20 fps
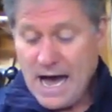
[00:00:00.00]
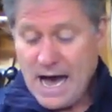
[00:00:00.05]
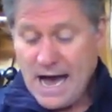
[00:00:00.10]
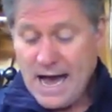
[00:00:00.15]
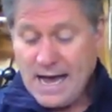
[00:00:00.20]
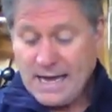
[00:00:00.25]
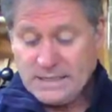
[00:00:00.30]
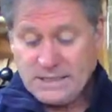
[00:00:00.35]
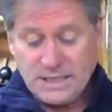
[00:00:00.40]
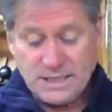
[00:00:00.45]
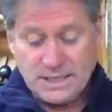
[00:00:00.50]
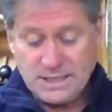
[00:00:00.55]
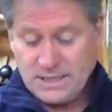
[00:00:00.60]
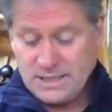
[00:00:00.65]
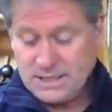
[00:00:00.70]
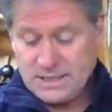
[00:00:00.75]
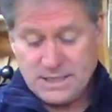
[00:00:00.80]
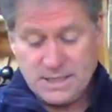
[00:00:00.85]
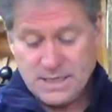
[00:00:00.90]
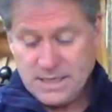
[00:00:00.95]
I
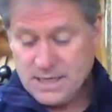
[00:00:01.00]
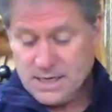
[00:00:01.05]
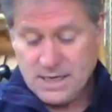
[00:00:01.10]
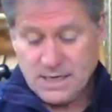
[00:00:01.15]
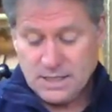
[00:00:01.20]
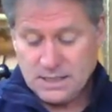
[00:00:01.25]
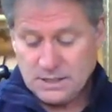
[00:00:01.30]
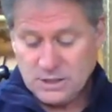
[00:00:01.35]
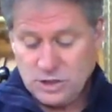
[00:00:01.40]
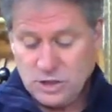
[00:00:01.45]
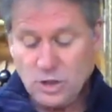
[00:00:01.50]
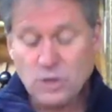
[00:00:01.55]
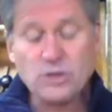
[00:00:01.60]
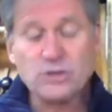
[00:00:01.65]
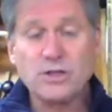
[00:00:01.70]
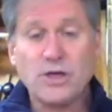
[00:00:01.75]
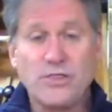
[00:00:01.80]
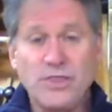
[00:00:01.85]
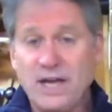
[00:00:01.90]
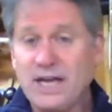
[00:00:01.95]
just
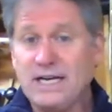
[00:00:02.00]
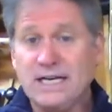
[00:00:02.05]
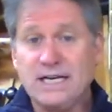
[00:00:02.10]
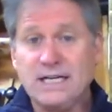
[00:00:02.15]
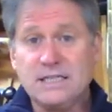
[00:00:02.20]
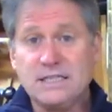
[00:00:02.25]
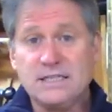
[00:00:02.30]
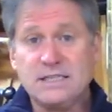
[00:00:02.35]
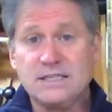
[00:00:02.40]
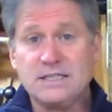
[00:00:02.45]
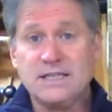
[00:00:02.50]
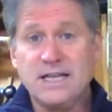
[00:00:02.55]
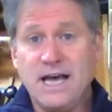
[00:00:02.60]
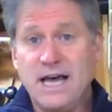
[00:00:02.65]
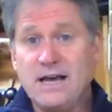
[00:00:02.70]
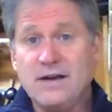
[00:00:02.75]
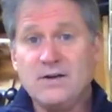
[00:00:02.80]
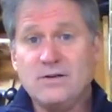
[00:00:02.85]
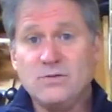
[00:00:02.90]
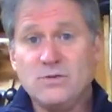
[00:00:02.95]
took the thickness
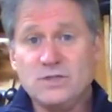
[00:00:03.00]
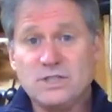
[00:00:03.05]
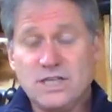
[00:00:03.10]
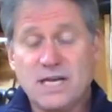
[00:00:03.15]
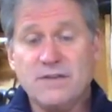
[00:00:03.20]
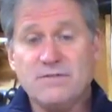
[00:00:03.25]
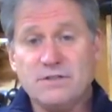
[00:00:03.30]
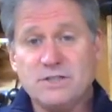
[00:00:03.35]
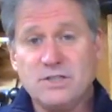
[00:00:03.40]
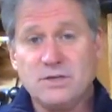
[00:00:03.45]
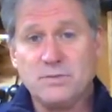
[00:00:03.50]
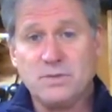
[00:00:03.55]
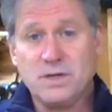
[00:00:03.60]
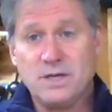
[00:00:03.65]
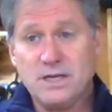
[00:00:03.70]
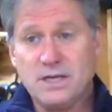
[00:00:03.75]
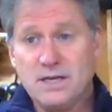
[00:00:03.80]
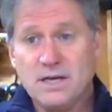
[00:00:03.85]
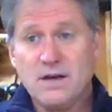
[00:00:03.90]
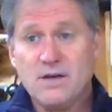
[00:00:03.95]
that was given to
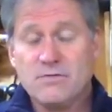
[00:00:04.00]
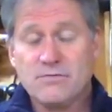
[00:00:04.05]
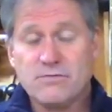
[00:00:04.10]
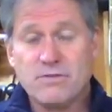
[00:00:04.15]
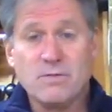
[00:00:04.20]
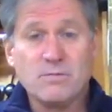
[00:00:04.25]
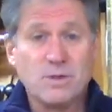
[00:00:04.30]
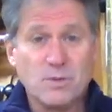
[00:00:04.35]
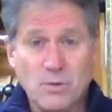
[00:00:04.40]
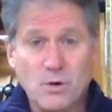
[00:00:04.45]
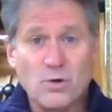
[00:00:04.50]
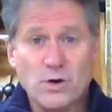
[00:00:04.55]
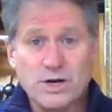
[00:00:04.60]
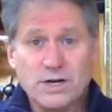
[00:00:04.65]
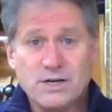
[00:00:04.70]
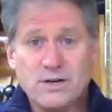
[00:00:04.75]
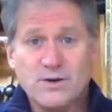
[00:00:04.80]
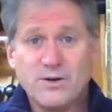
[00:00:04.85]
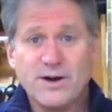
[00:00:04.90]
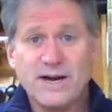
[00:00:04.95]
me from the
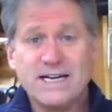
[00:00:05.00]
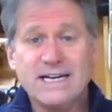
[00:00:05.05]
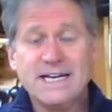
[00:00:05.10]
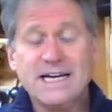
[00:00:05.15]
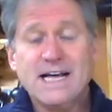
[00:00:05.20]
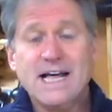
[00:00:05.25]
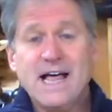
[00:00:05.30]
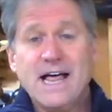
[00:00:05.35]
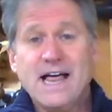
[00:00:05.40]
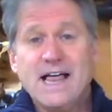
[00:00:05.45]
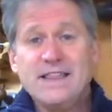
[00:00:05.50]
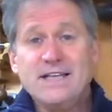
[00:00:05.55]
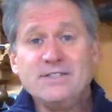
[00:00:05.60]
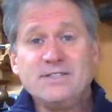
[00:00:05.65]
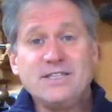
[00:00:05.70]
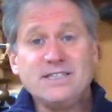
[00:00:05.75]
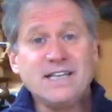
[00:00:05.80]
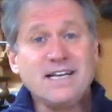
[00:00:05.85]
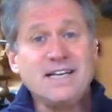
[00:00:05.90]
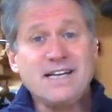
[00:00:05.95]
board, all right?
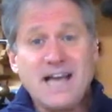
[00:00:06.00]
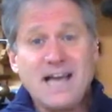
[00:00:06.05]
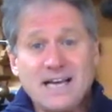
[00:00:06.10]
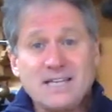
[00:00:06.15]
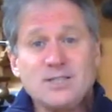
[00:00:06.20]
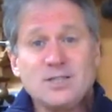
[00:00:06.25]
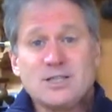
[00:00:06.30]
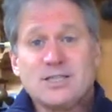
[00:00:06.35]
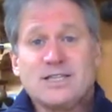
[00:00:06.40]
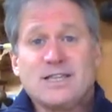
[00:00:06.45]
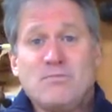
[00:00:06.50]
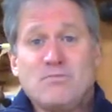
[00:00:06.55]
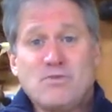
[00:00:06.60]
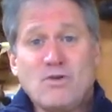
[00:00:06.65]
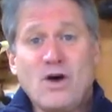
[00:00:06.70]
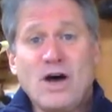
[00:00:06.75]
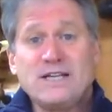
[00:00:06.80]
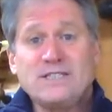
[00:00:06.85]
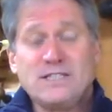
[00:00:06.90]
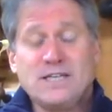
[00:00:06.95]
This is a nice
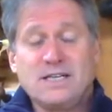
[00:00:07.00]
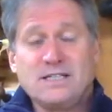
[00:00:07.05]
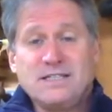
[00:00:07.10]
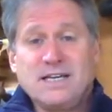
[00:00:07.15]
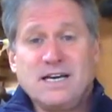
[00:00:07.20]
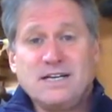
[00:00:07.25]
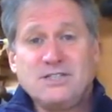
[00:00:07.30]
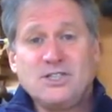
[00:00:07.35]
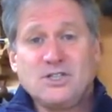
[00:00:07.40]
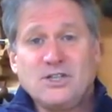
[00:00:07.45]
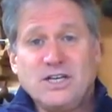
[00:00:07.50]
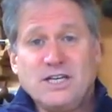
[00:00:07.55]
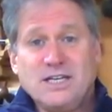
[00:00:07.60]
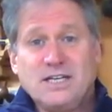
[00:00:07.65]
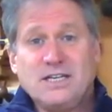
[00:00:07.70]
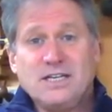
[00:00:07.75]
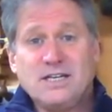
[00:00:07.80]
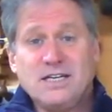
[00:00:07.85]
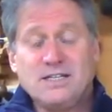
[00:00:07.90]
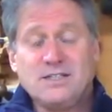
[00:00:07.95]
project,
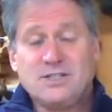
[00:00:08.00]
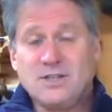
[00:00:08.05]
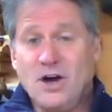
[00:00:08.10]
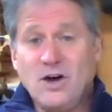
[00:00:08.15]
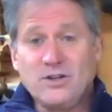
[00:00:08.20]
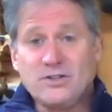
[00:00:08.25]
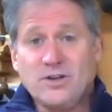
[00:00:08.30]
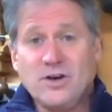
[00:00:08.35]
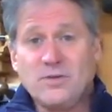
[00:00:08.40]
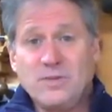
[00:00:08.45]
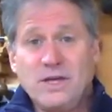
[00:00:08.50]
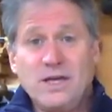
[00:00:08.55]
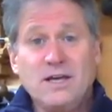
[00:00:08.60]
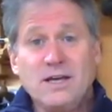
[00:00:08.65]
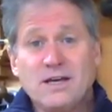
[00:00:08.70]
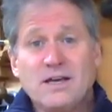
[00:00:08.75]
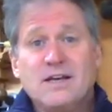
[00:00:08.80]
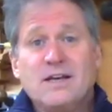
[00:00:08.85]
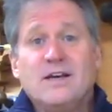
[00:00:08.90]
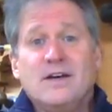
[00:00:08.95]
actually, it dawned on
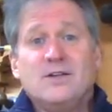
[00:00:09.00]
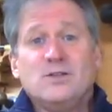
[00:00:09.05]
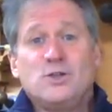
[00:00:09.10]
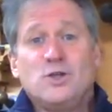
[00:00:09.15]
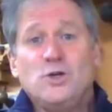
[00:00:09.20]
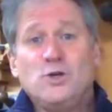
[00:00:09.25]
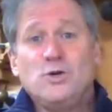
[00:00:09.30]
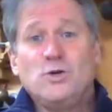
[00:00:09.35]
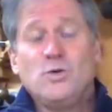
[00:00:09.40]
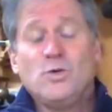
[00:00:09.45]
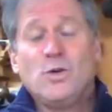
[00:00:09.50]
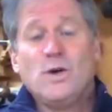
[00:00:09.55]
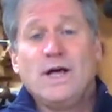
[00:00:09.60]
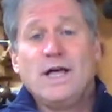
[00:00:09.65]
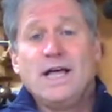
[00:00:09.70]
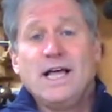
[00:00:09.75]
me, to